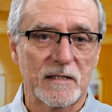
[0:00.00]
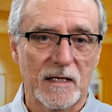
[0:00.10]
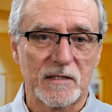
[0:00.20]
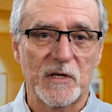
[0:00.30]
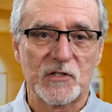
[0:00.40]

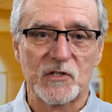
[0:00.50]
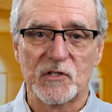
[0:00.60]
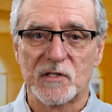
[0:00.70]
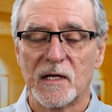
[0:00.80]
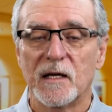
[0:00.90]
text
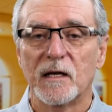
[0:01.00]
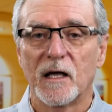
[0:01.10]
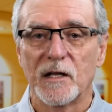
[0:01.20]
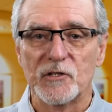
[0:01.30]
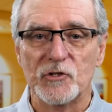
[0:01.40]
messages
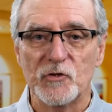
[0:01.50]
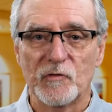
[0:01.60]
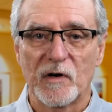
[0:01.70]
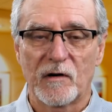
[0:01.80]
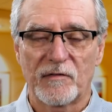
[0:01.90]
unless you
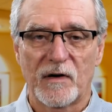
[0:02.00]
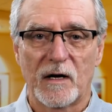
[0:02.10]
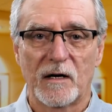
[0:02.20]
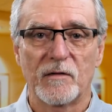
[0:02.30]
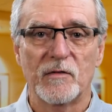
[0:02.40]

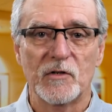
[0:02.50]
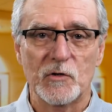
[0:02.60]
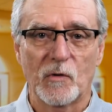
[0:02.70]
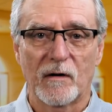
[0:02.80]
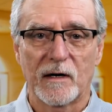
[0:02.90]
verify the
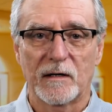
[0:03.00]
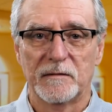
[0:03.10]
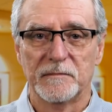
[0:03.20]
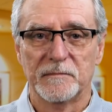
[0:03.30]
URL.